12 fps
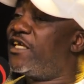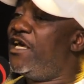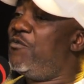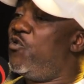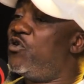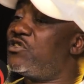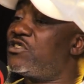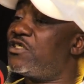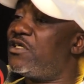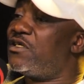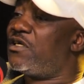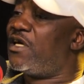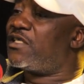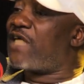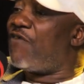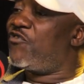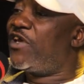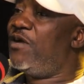game was a
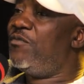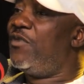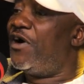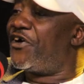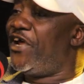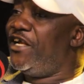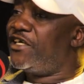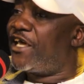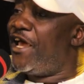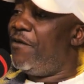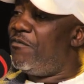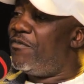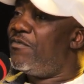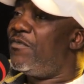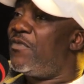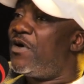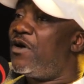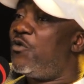tough game. Rain came,
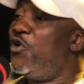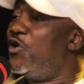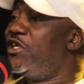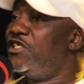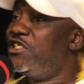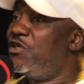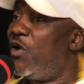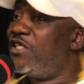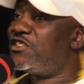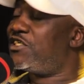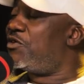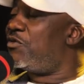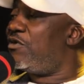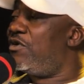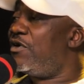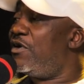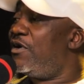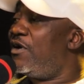we were leading 1-0.
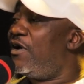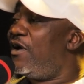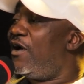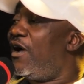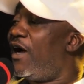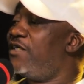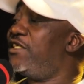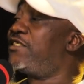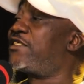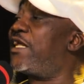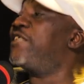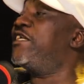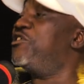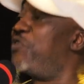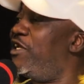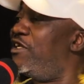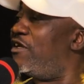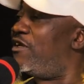And it started
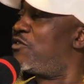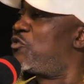raining.